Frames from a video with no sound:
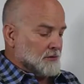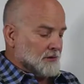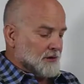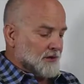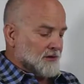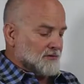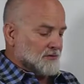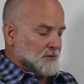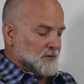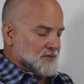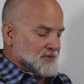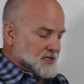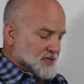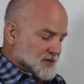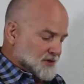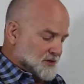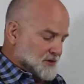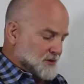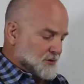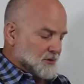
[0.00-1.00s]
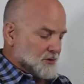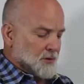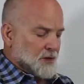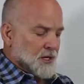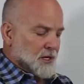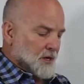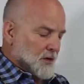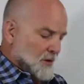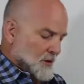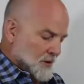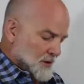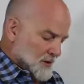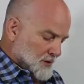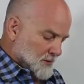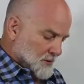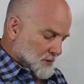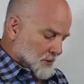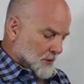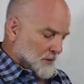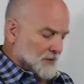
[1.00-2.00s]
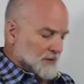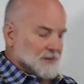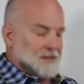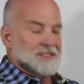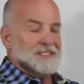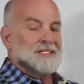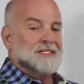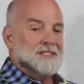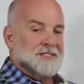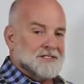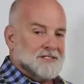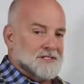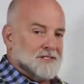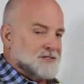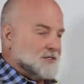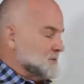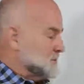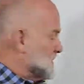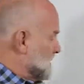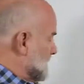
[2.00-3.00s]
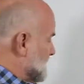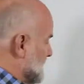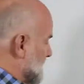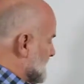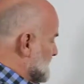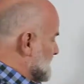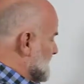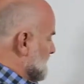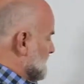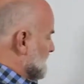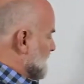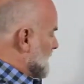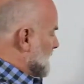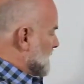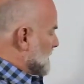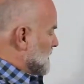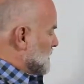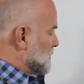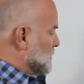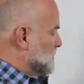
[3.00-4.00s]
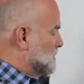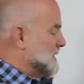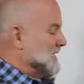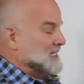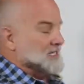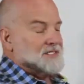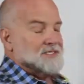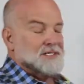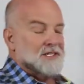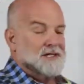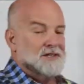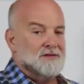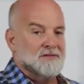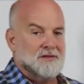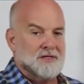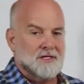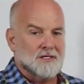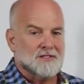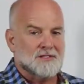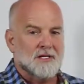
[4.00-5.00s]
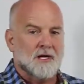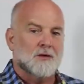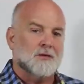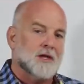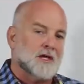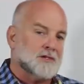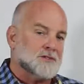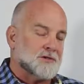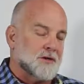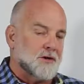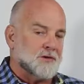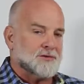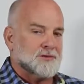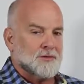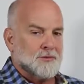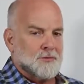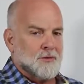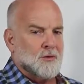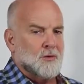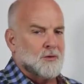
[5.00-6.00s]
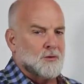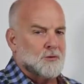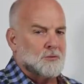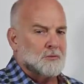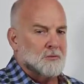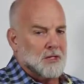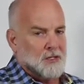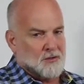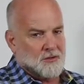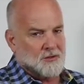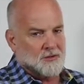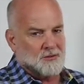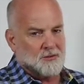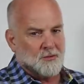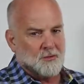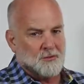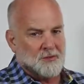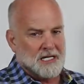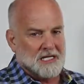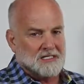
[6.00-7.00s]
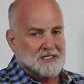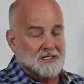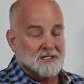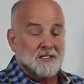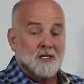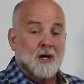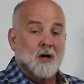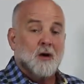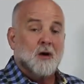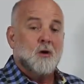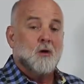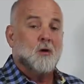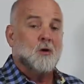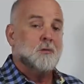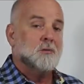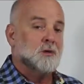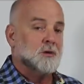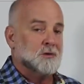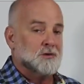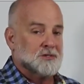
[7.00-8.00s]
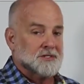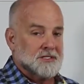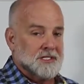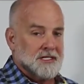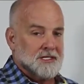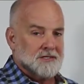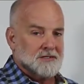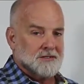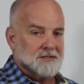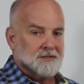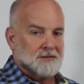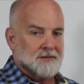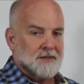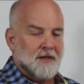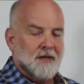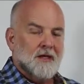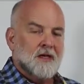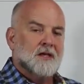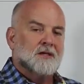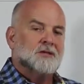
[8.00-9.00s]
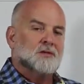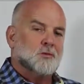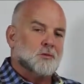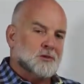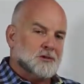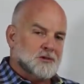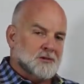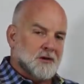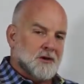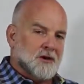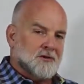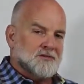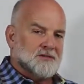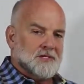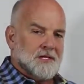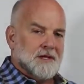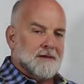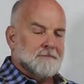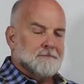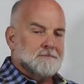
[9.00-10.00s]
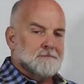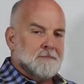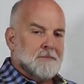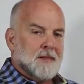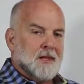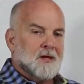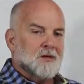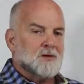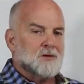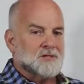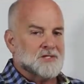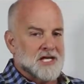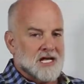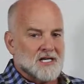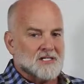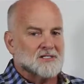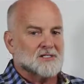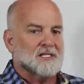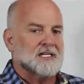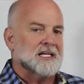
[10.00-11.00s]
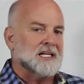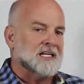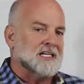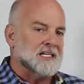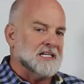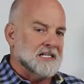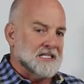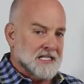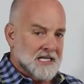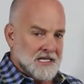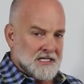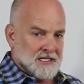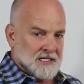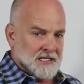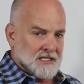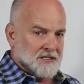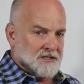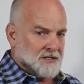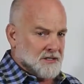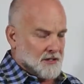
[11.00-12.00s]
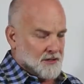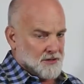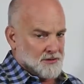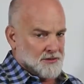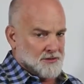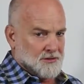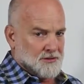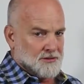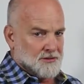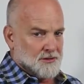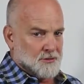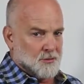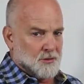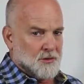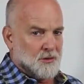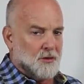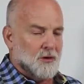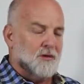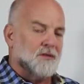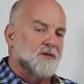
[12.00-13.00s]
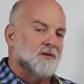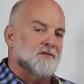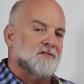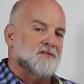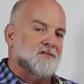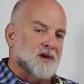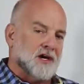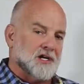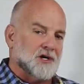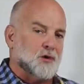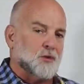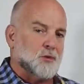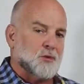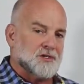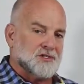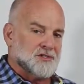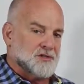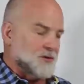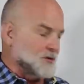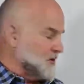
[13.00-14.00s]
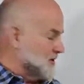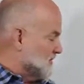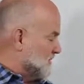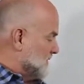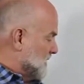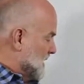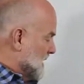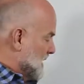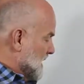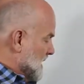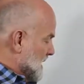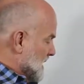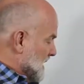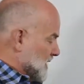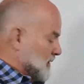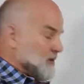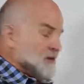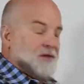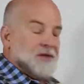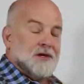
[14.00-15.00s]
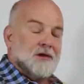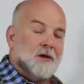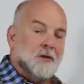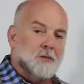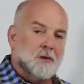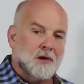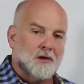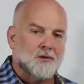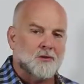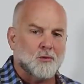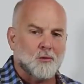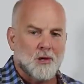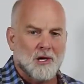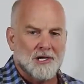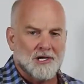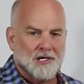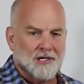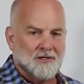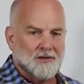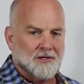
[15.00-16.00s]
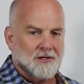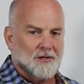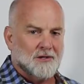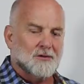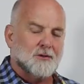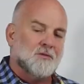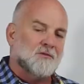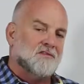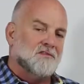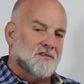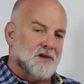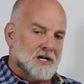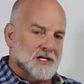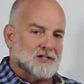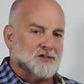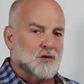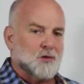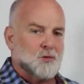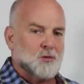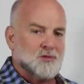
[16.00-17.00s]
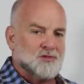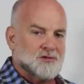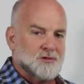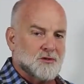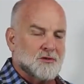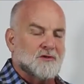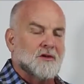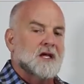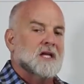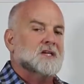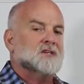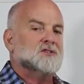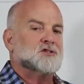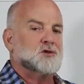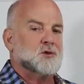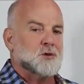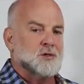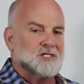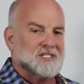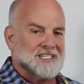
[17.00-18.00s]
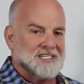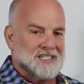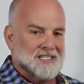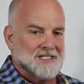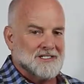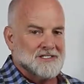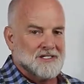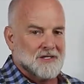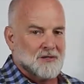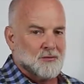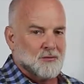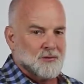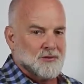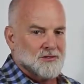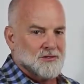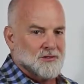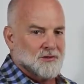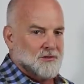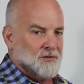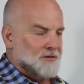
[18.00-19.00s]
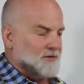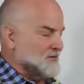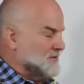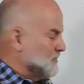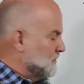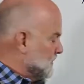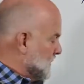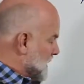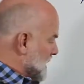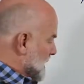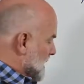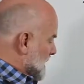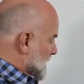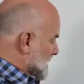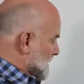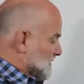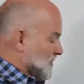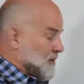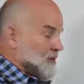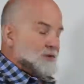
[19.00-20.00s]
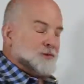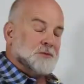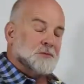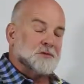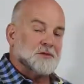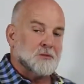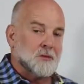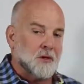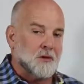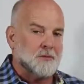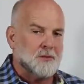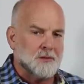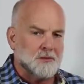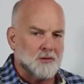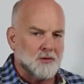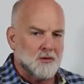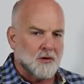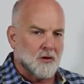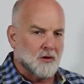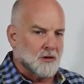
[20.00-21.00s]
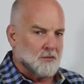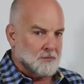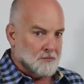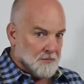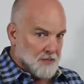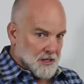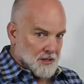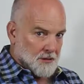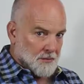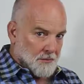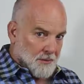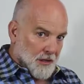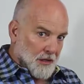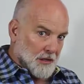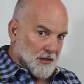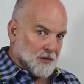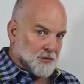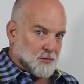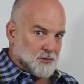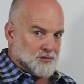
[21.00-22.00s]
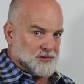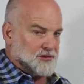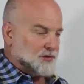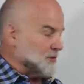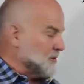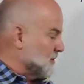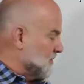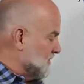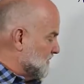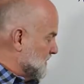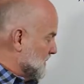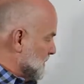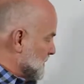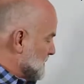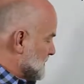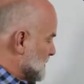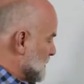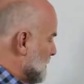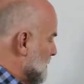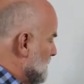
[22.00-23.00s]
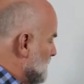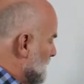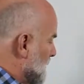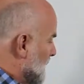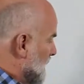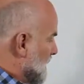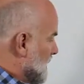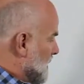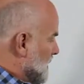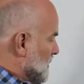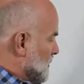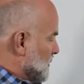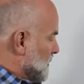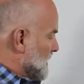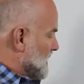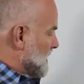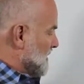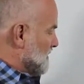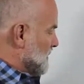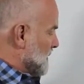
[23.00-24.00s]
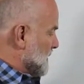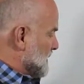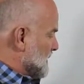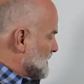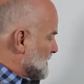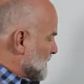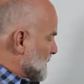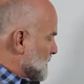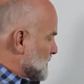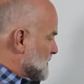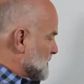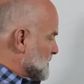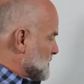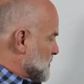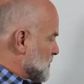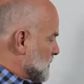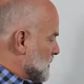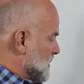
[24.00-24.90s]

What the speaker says: level, tissue, organ systems and things, you'd be in a state of ease. Now that's also known, medical term actually, is homeostasis. So what drives that? There's actually an innate intelligence. We call it the vital reserve. I don't think I'll bother writing it there. Vital reserve, strategic reserve. And I've heard some smart people call it metabolic reserve, you know. So we have all these functions going